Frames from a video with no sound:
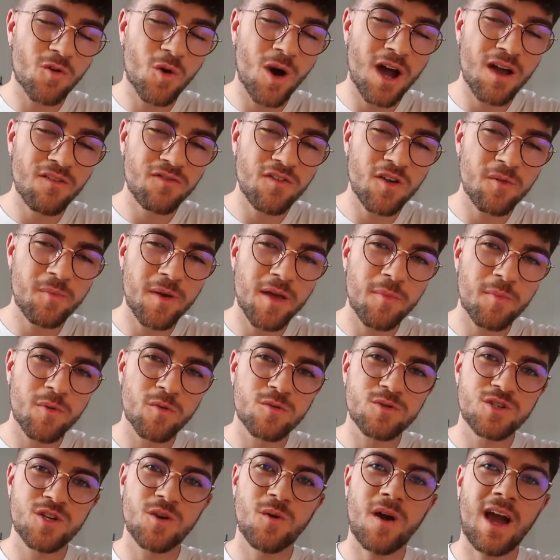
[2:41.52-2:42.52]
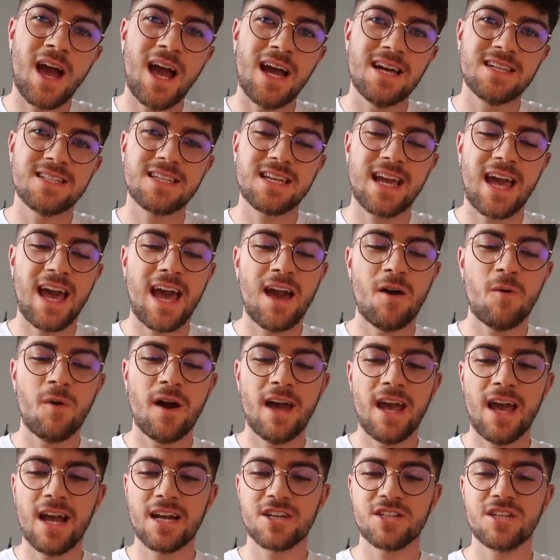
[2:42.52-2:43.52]
quite a few people do ask how
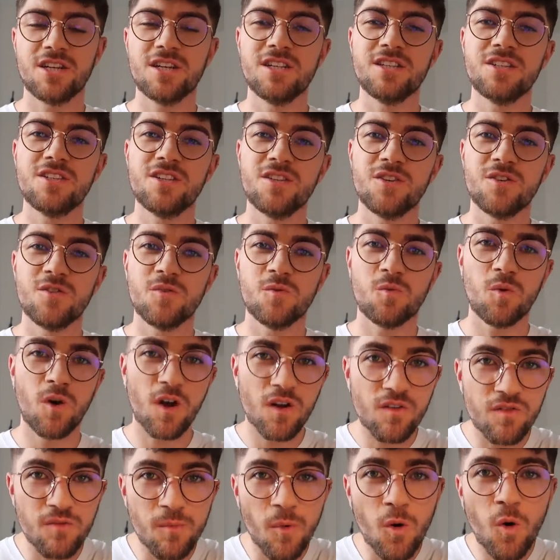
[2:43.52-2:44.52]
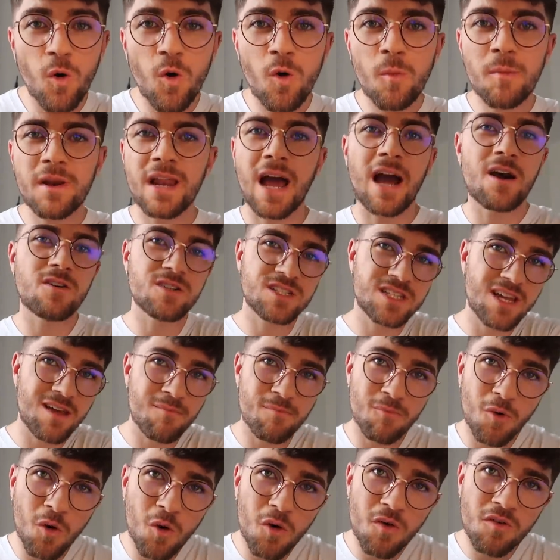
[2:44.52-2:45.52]
I actually do work from home and how I stay
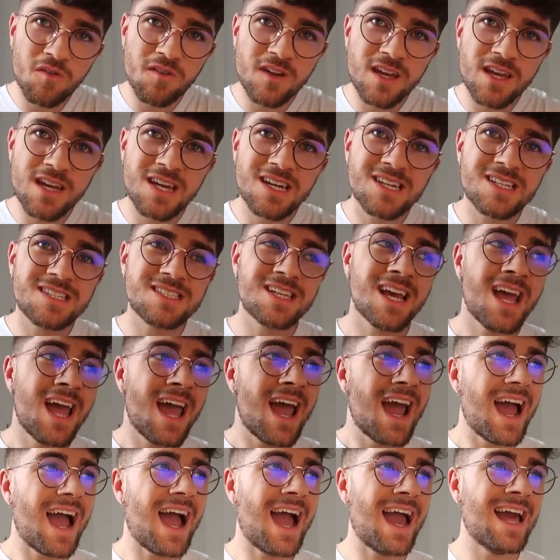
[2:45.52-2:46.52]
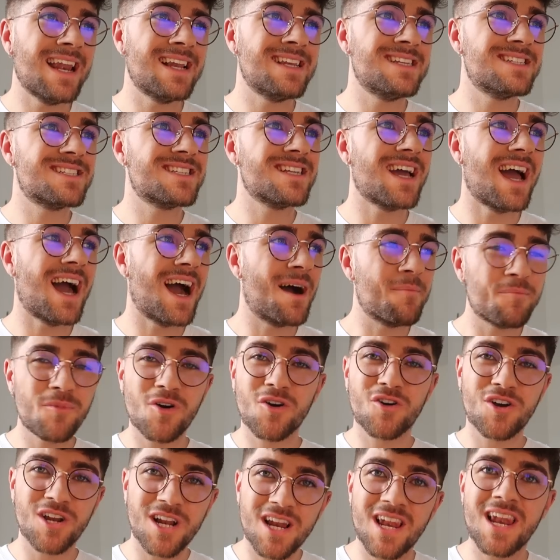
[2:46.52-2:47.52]
motivated. And I'm
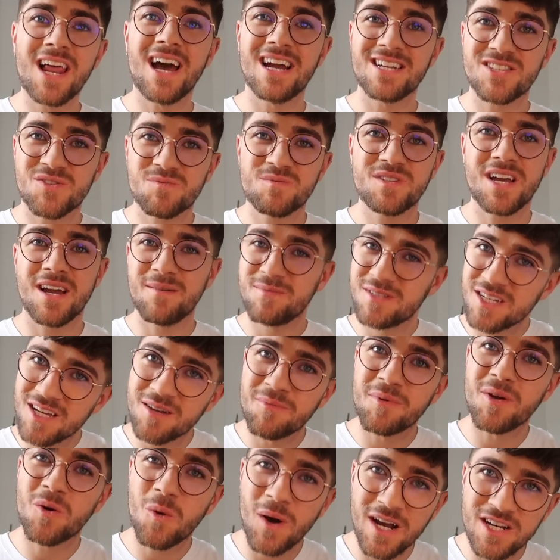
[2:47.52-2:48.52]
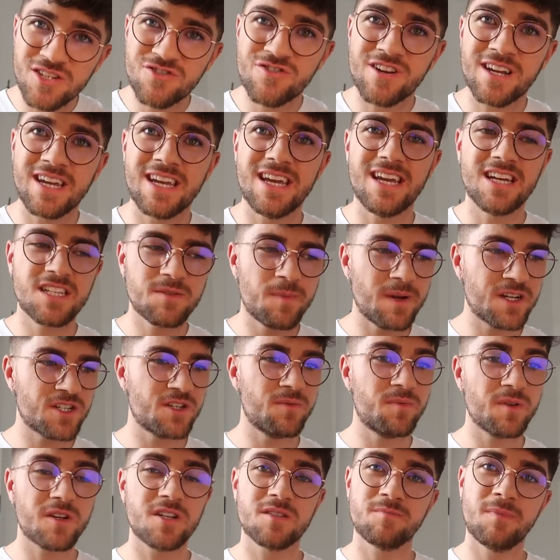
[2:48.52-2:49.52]
not gonna lie, sometimes it could be quite tricky,
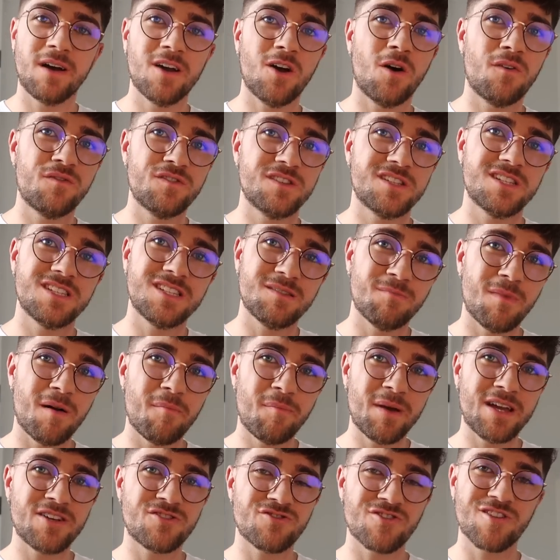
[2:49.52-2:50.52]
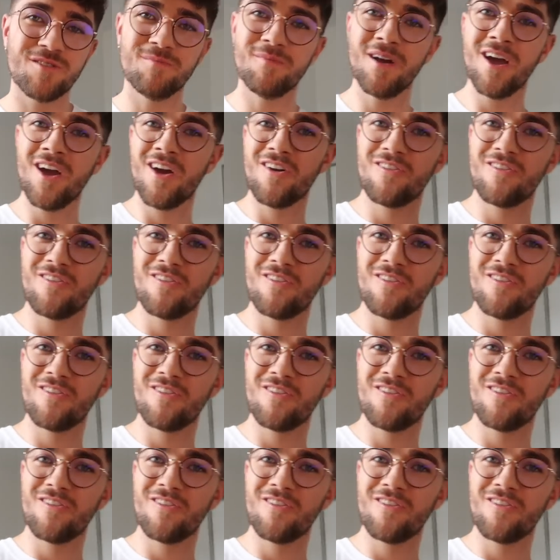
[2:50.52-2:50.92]
especially because my office is in my bedroom.